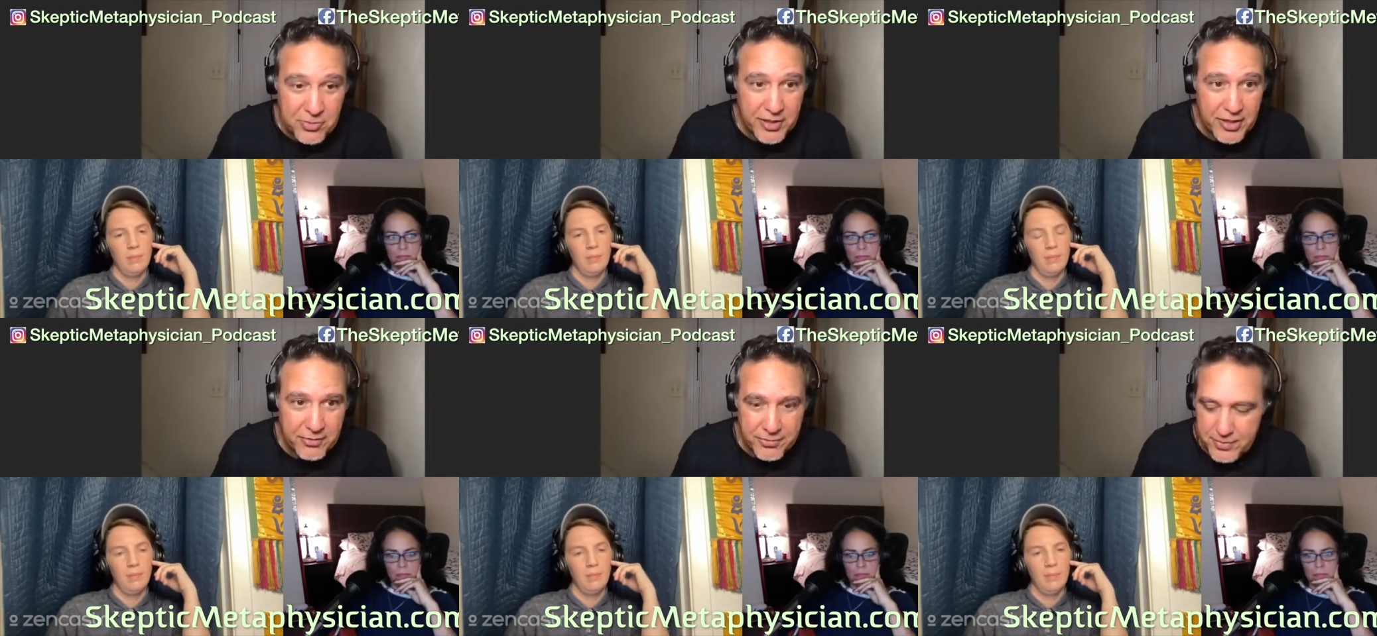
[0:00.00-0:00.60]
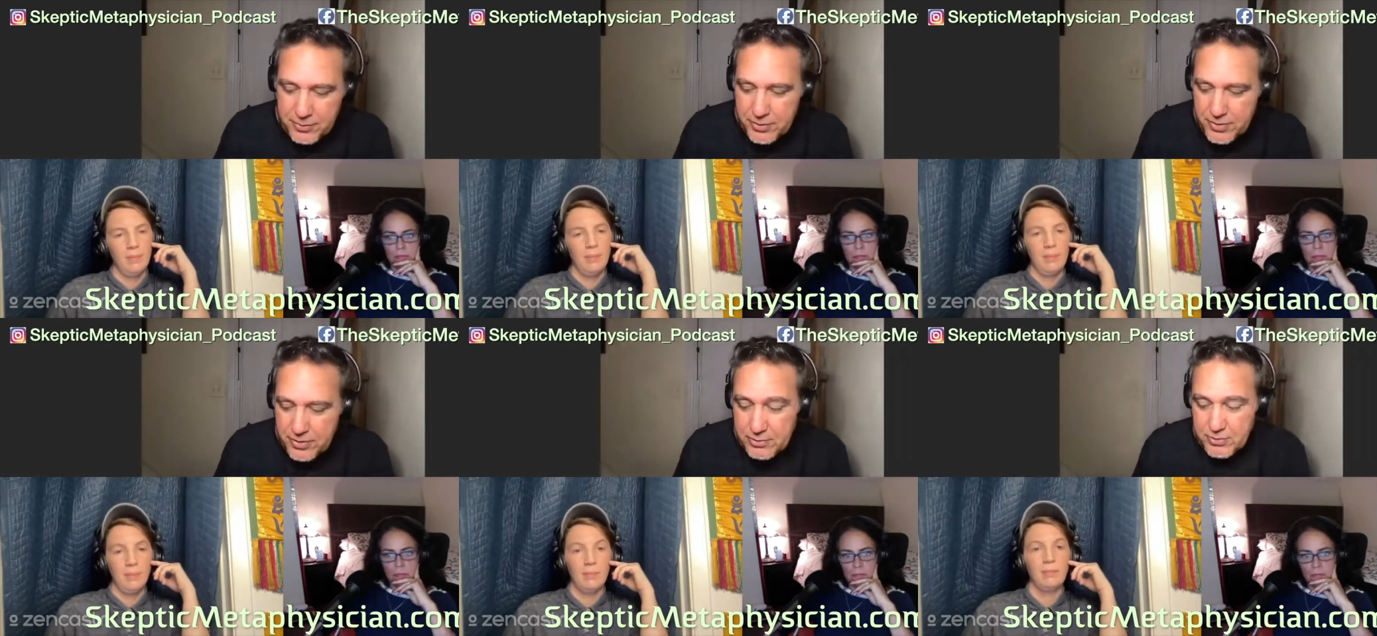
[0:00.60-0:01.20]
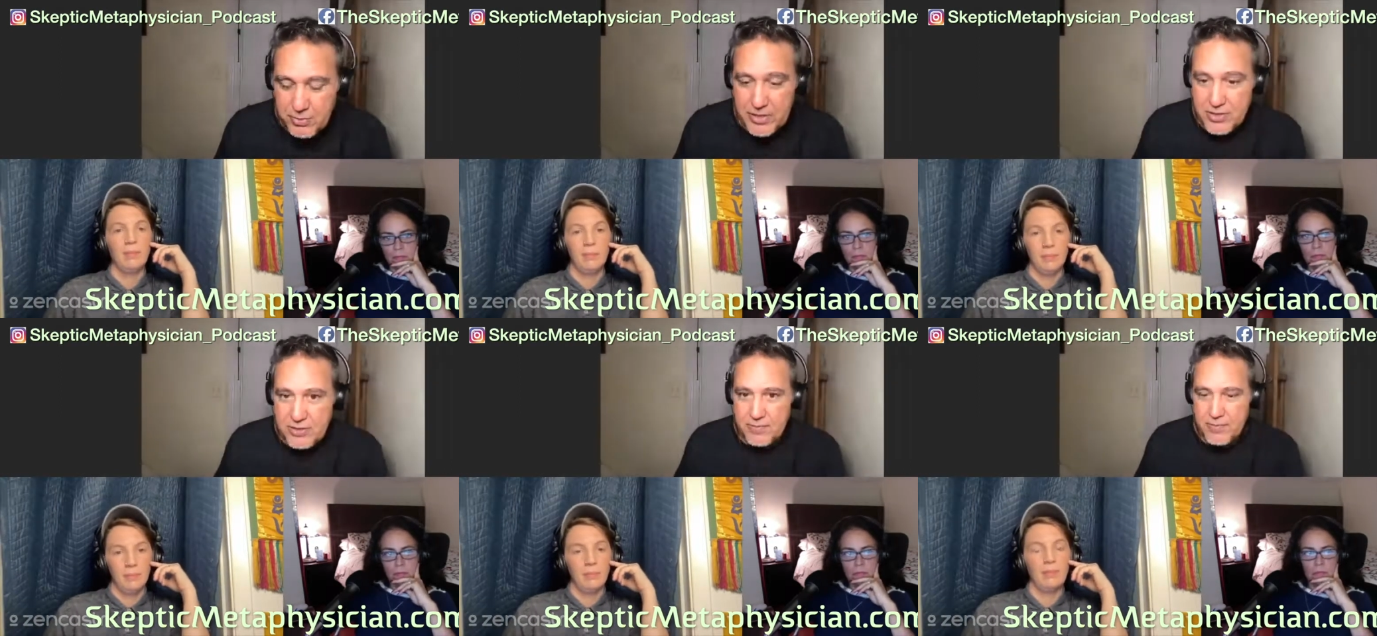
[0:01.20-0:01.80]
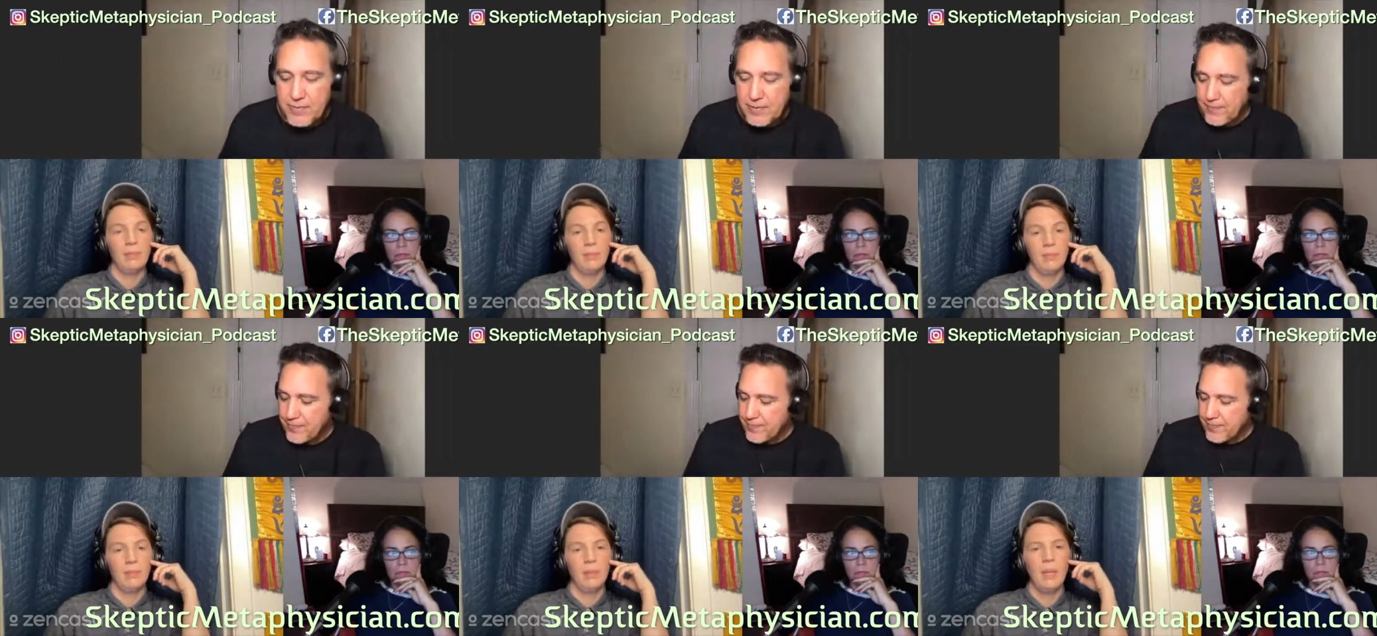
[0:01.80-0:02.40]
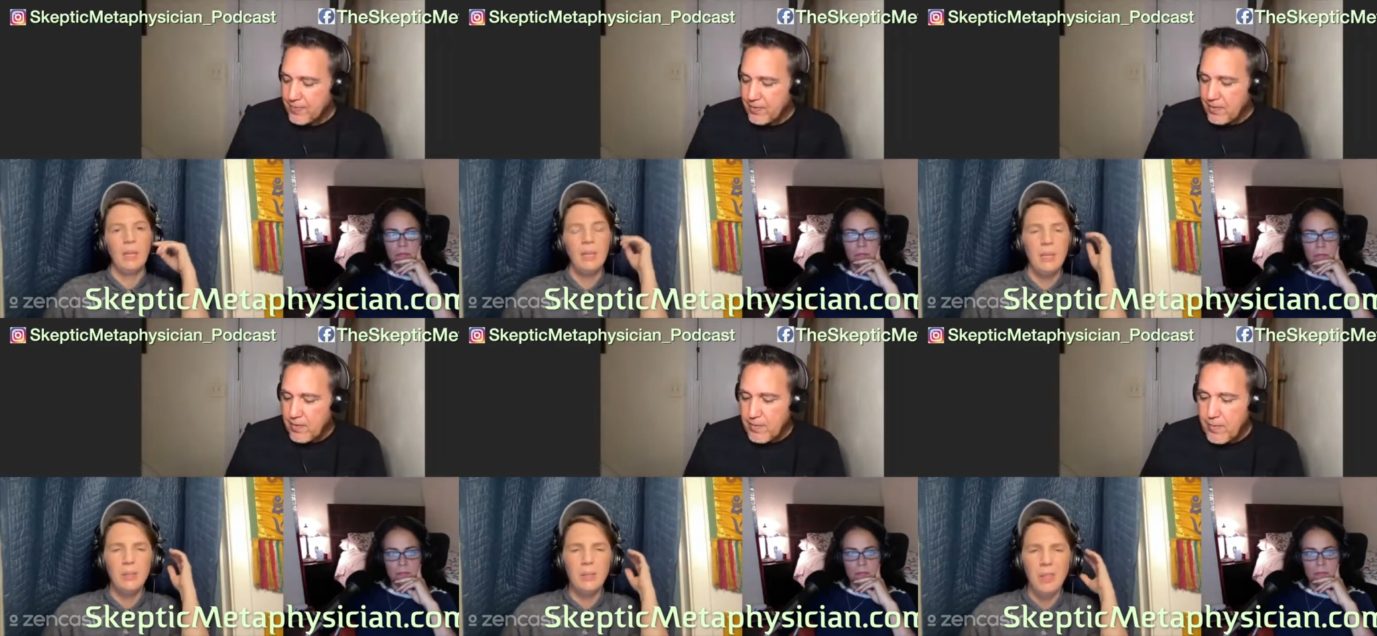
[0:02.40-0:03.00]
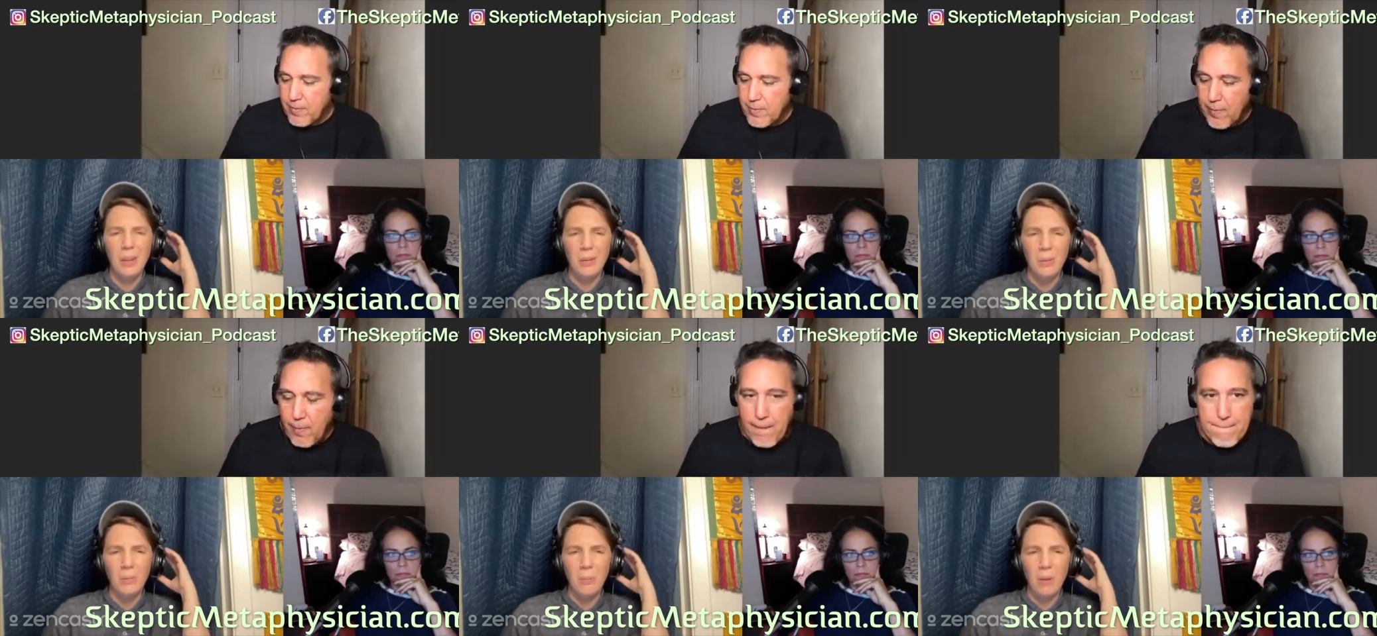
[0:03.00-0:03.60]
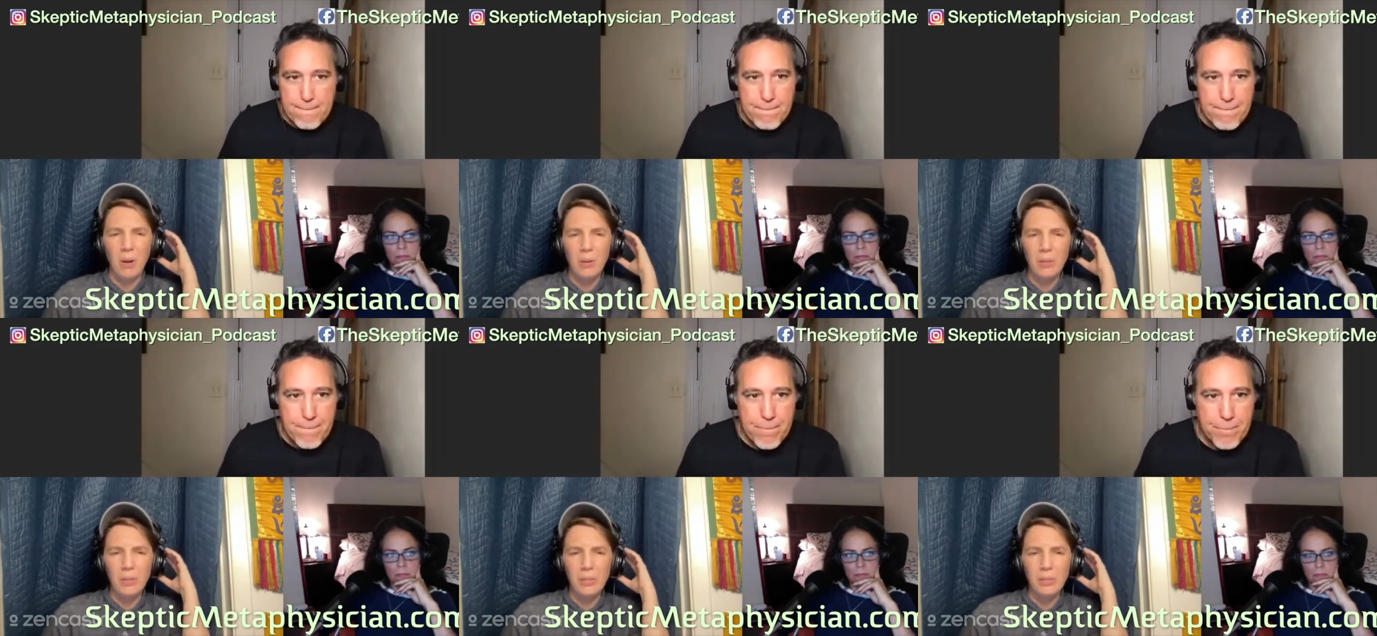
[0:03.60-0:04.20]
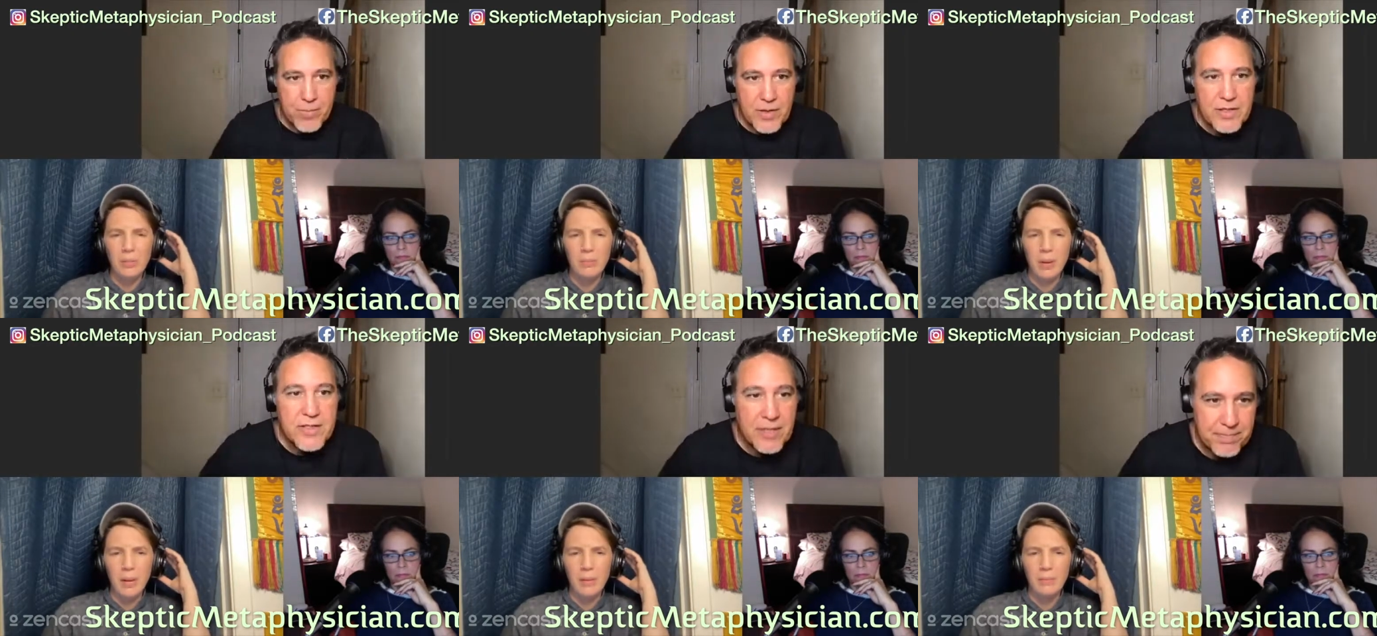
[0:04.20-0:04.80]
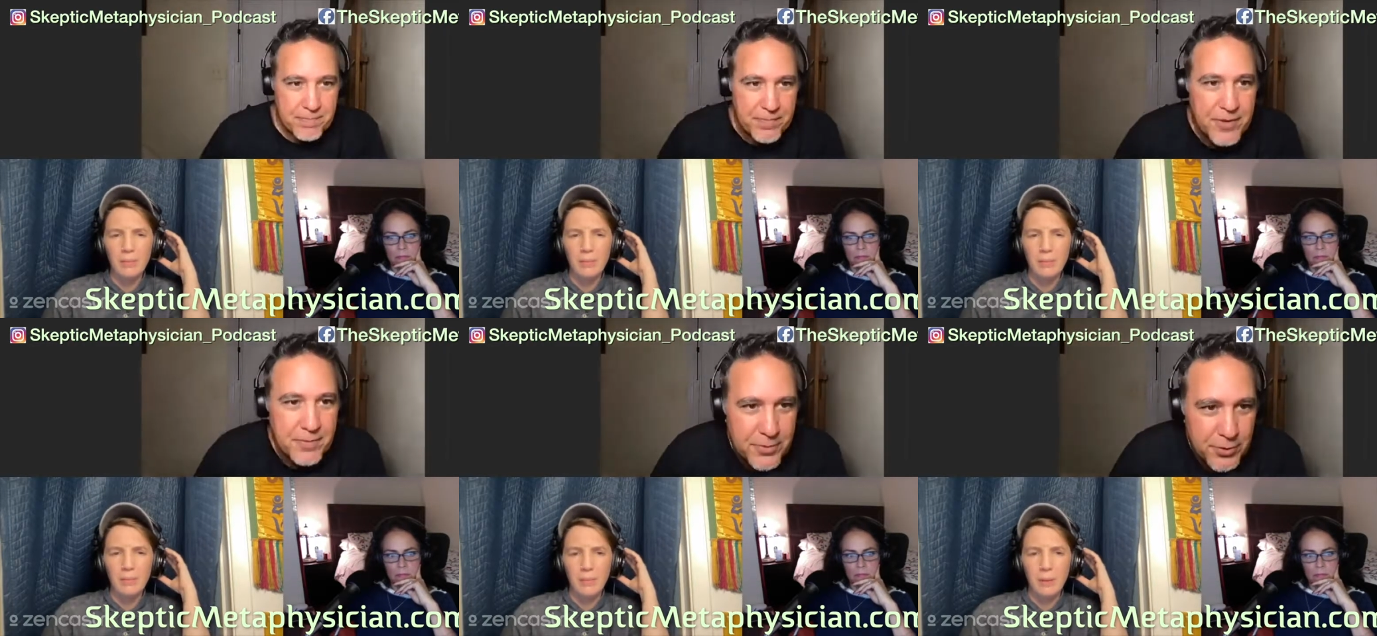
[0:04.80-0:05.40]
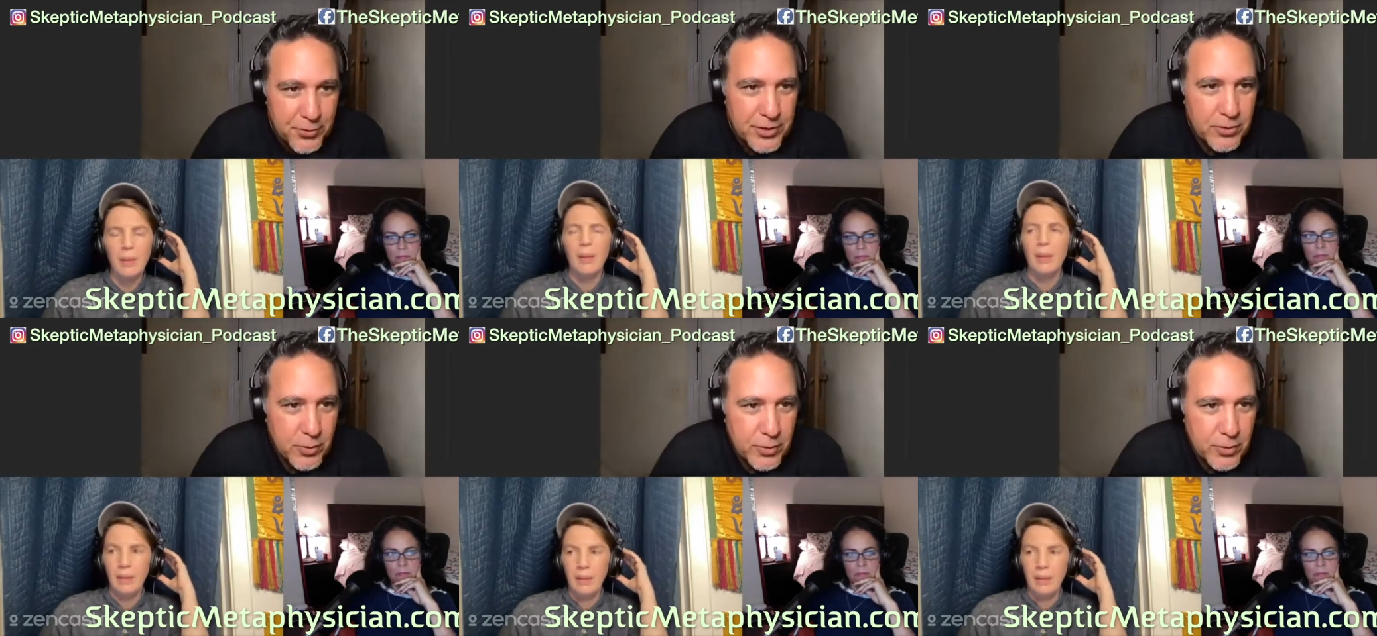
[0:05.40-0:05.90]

Speaker 1: it changed my life. It was it was mm-hmm. amazing.
Speaker 2: Neale Donald Walsch, right? Yep,
Speaker 1: yep. Neale